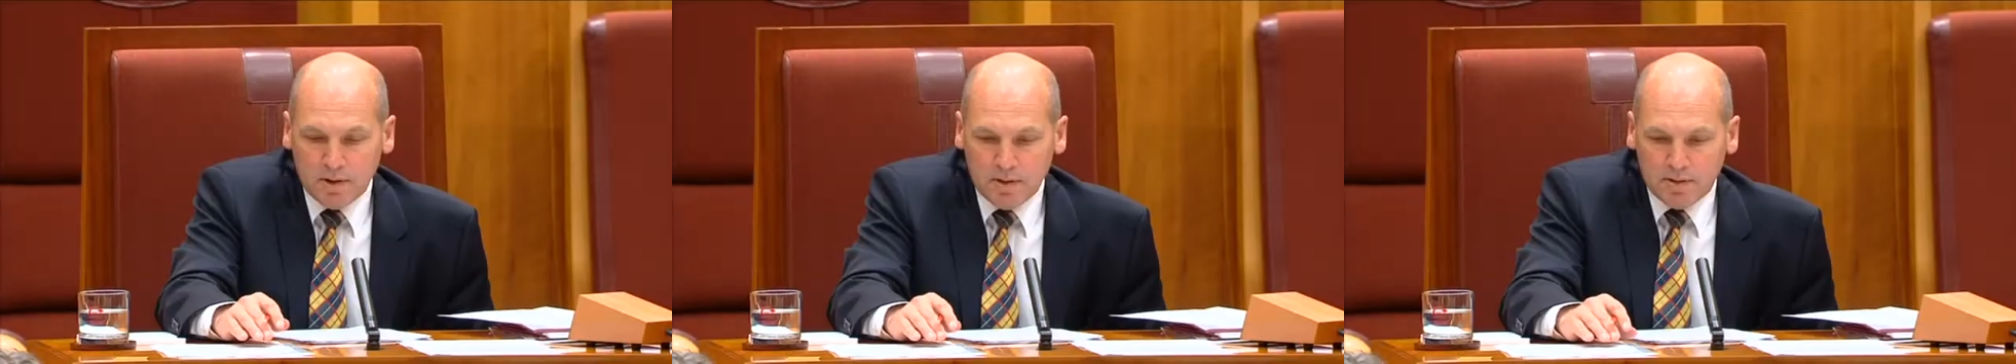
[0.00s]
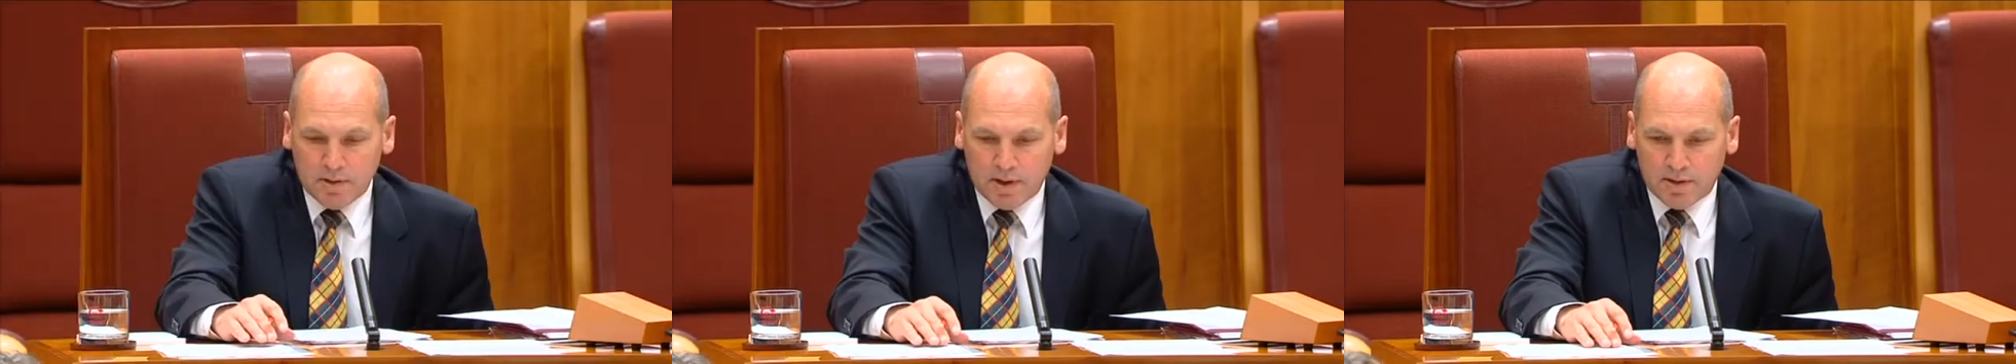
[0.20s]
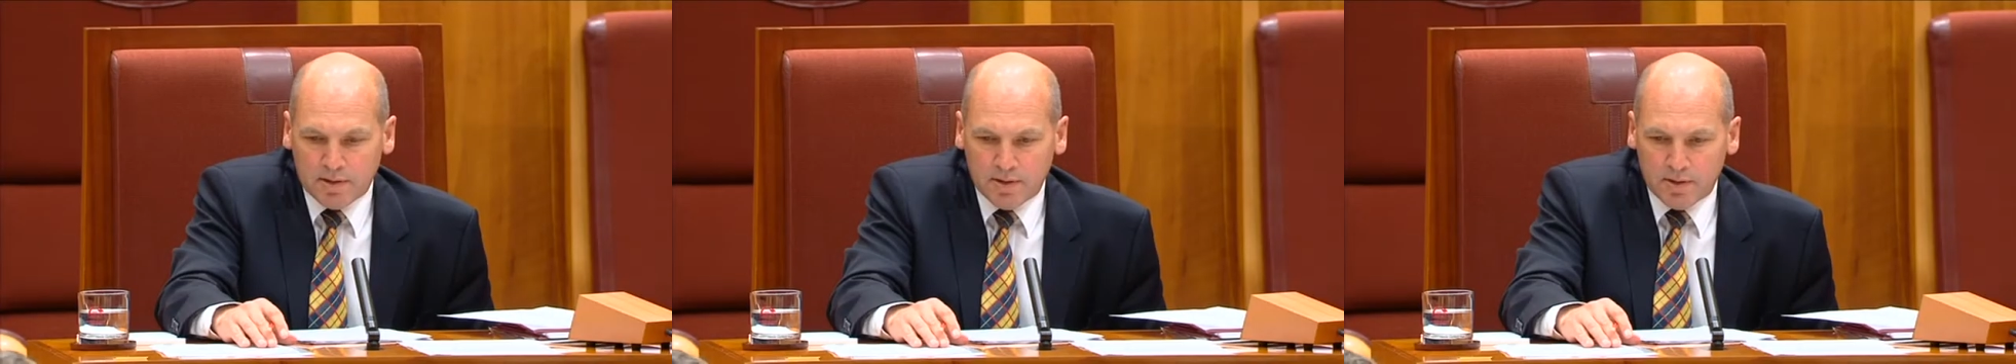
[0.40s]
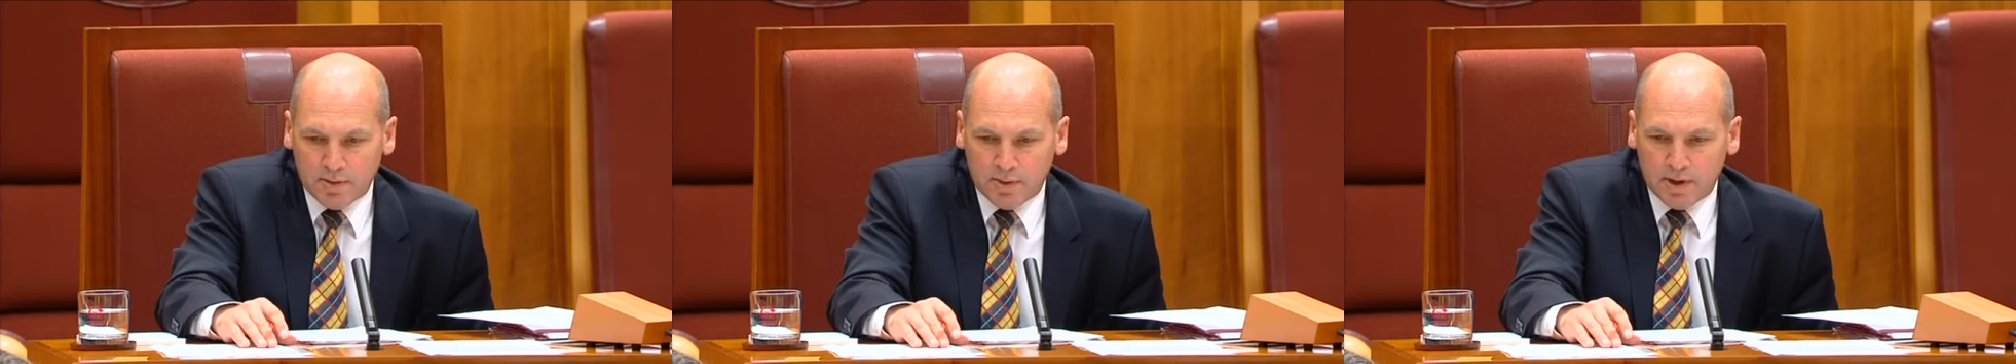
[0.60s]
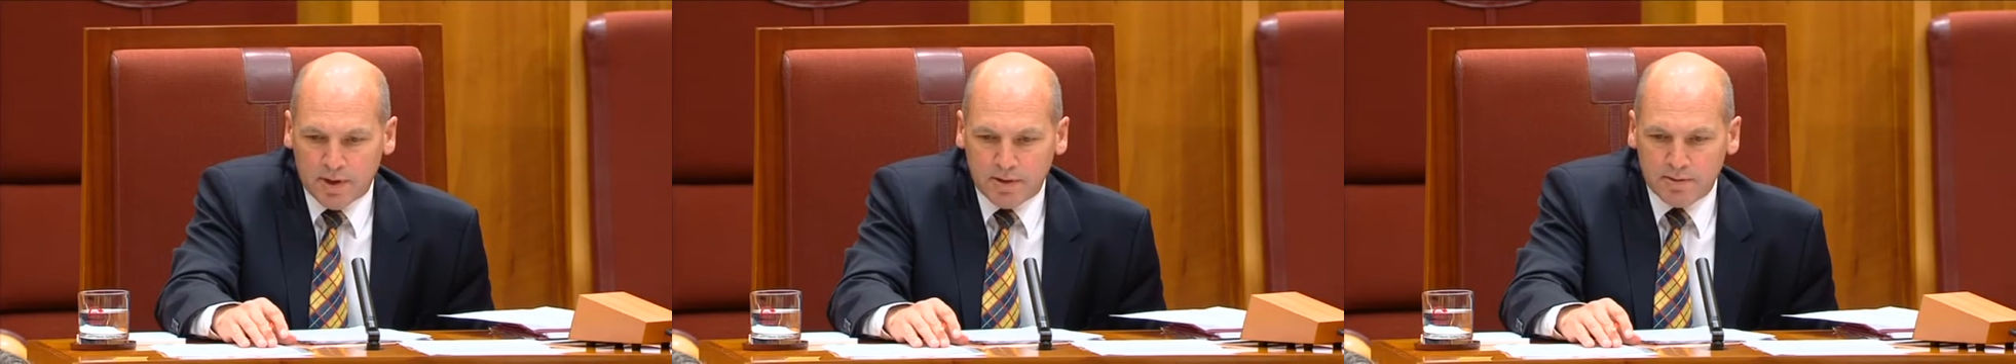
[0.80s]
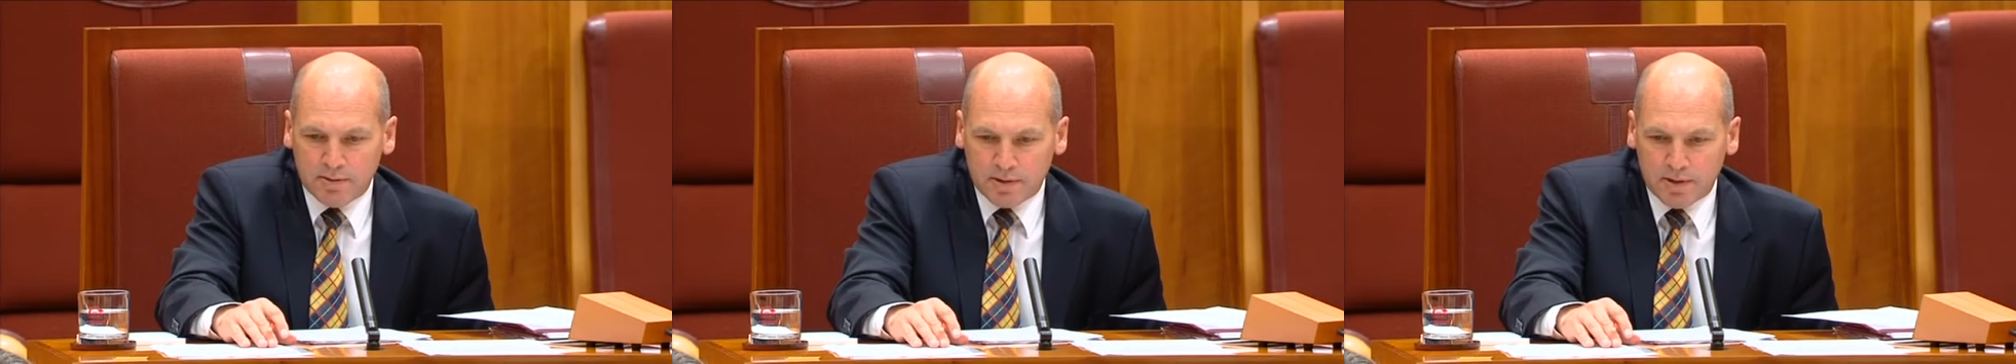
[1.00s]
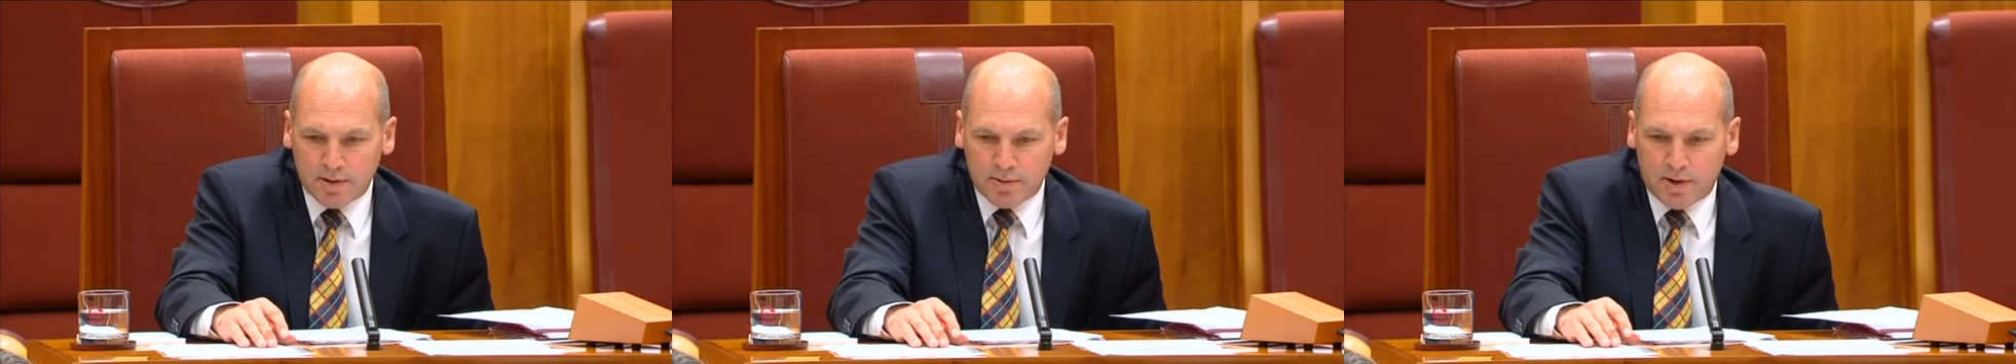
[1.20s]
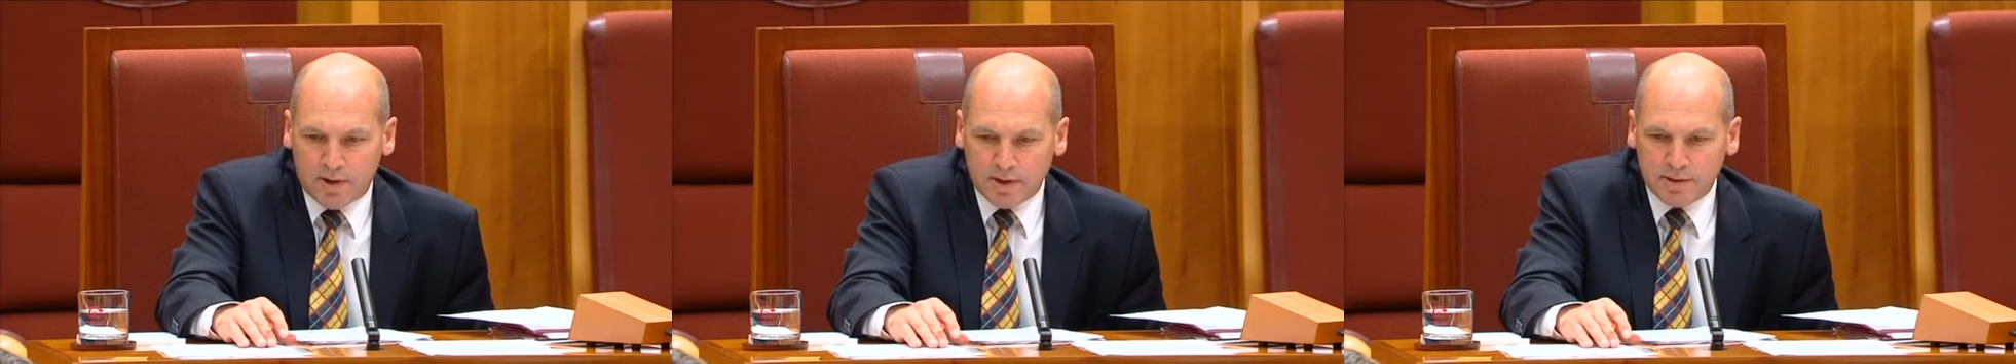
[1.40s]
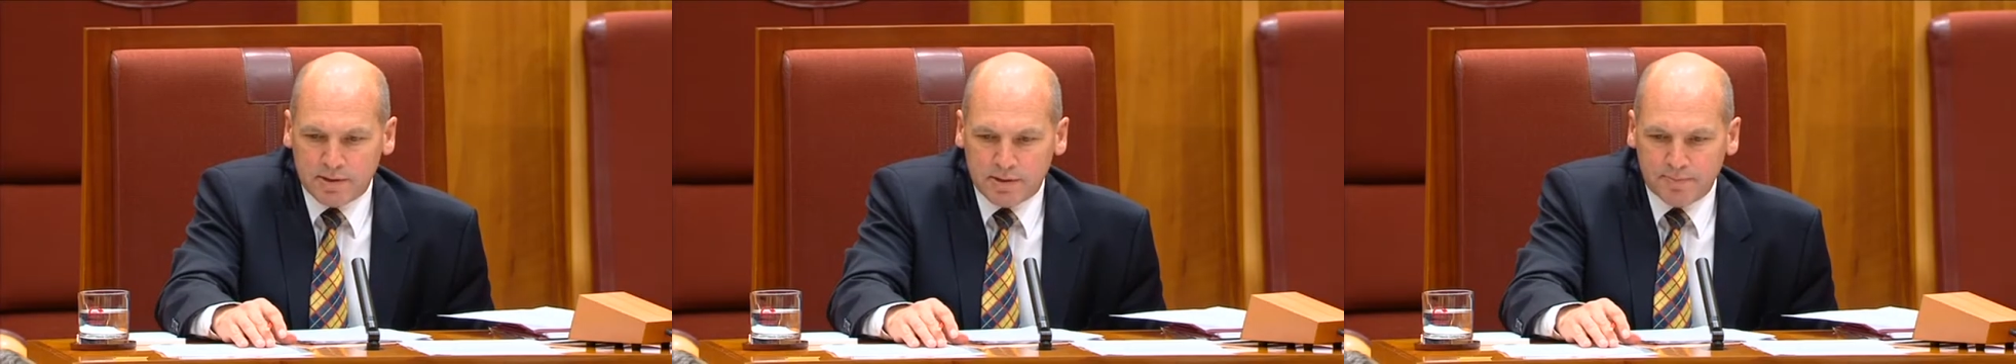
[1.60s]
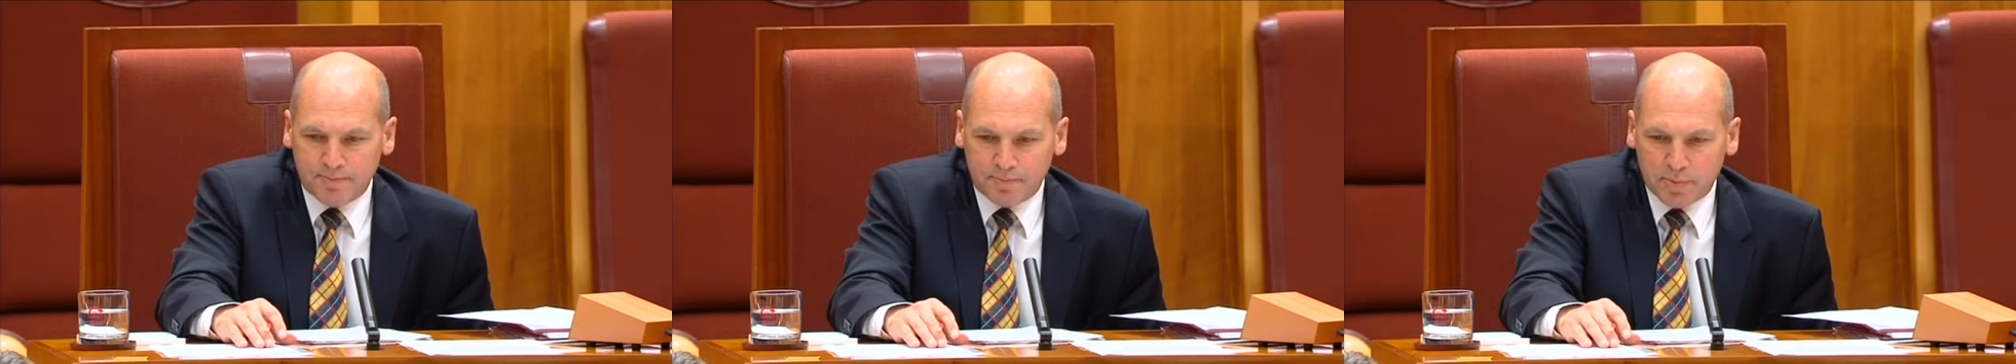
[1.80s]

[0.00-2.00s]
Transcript: Thank you, Senator Rice.